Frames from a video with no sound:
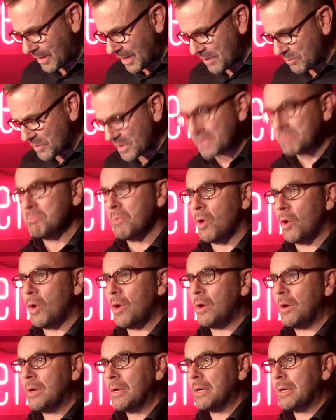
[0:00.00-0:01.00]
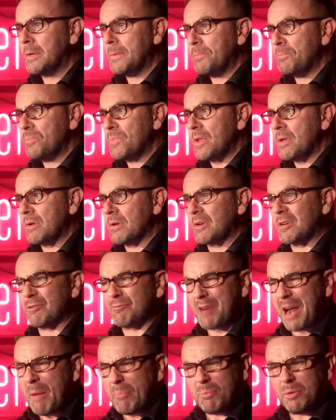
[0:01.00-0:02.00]
It was more
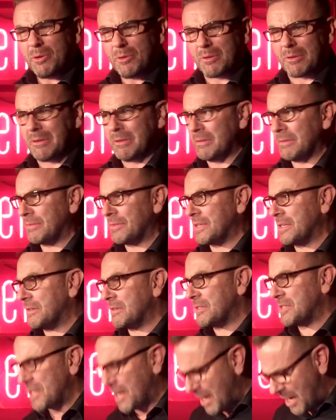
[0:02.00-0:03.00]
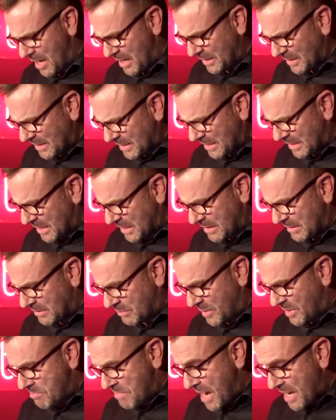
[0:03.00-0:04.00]
grapple than dance, uh,
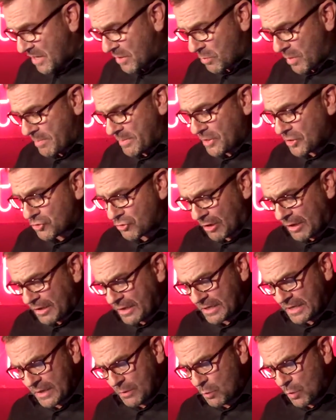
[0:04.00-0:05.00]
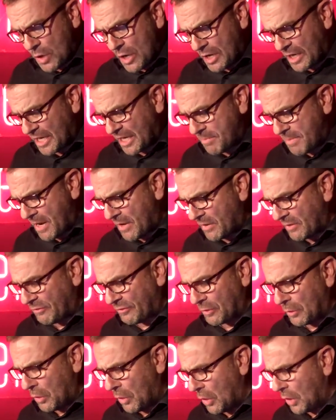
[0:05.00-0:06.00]
with men and women drunkenly whirling about the
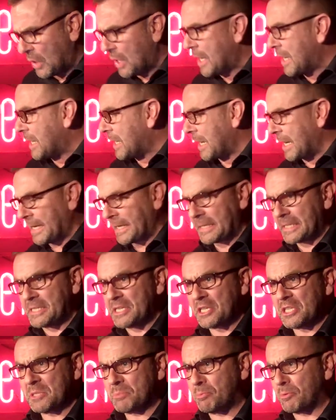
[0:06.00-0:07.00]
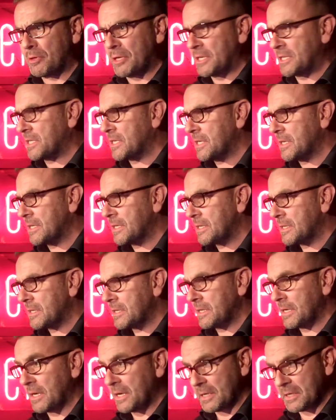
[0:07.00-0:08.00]
floor like disparate,
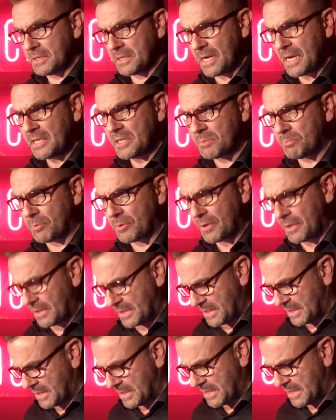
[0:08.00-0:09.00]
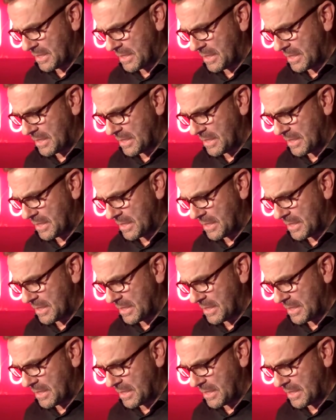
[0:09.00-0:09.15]
desperate